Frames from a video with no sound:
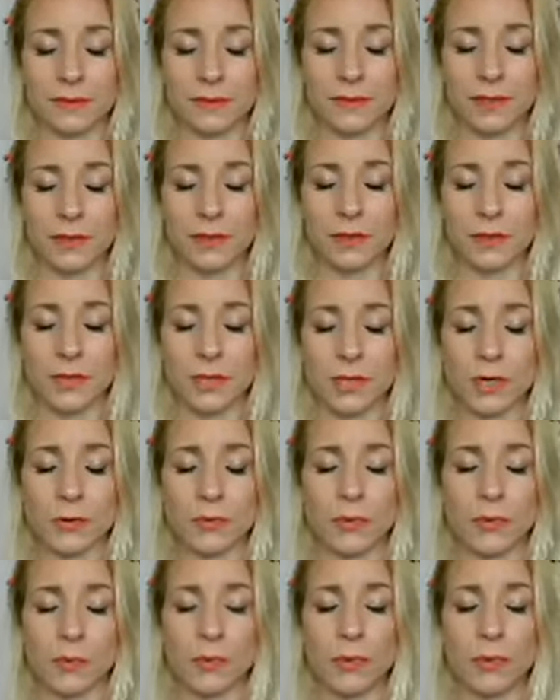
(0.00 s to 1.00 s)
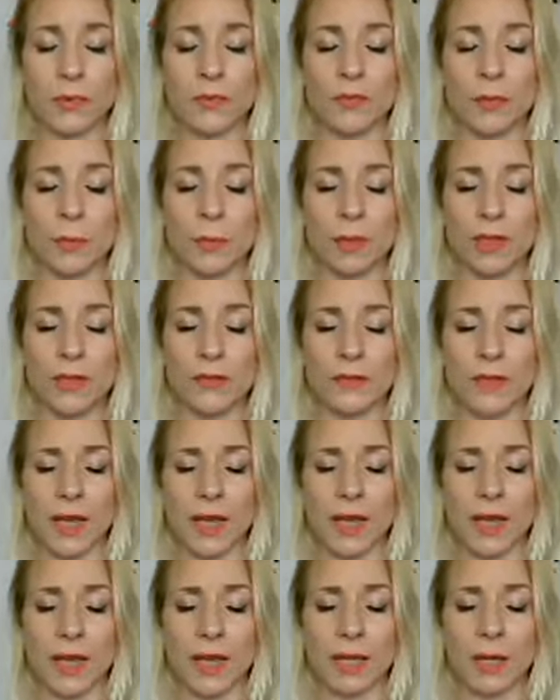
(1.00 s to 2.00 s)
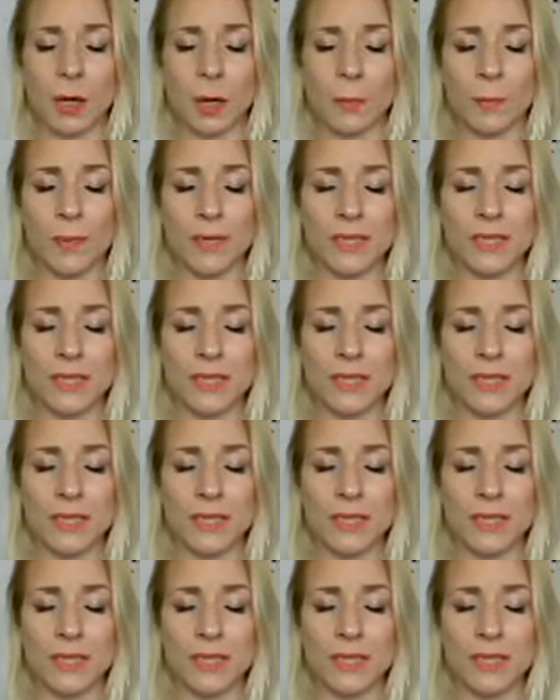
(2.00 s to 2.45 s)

And also remove the belief that I cannot be